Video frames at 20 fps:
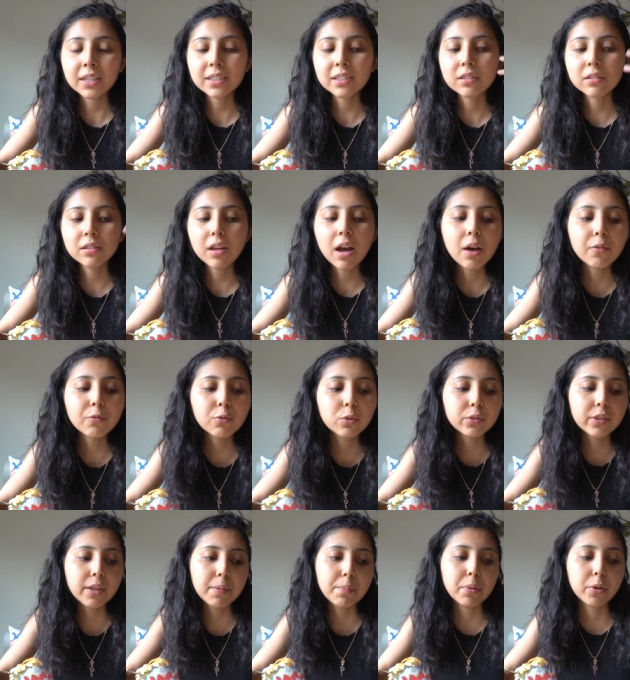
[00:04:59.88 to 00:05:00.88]
stuff will
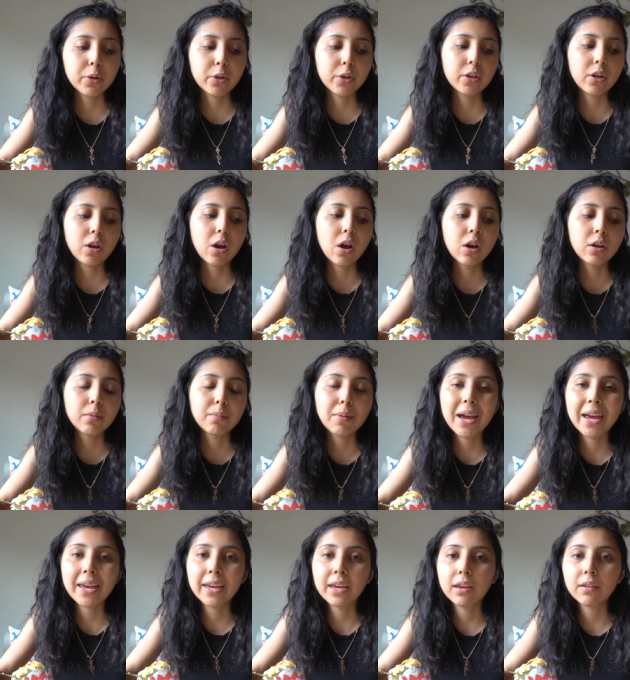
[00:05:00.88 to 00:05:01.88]
they put on
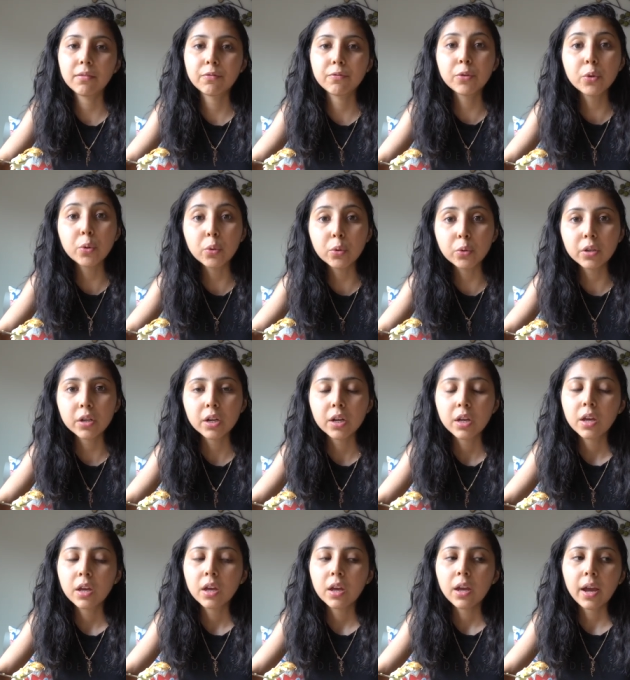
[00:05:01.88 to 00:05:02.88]
my food
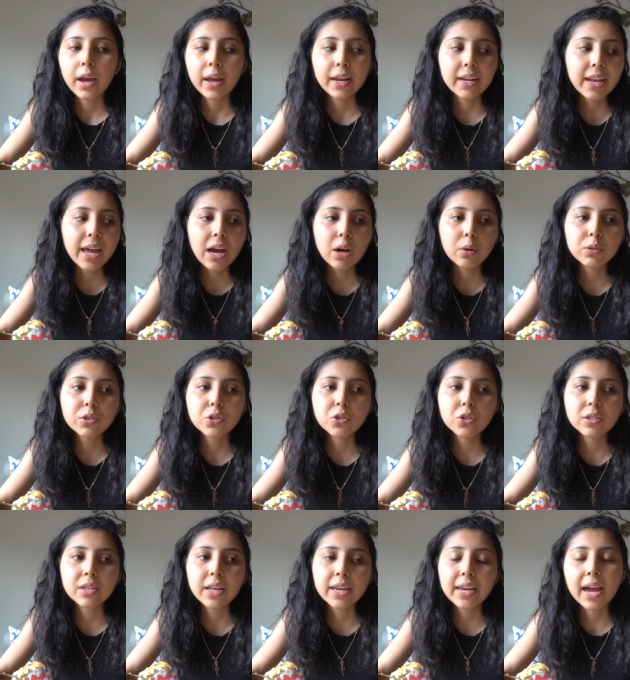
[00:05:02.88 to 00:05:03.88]
and now it's
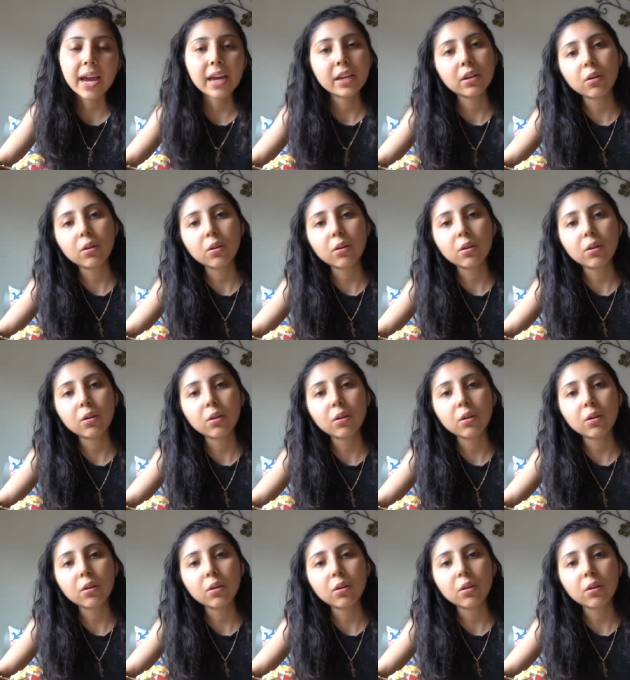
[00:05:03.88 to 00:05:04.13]
just like I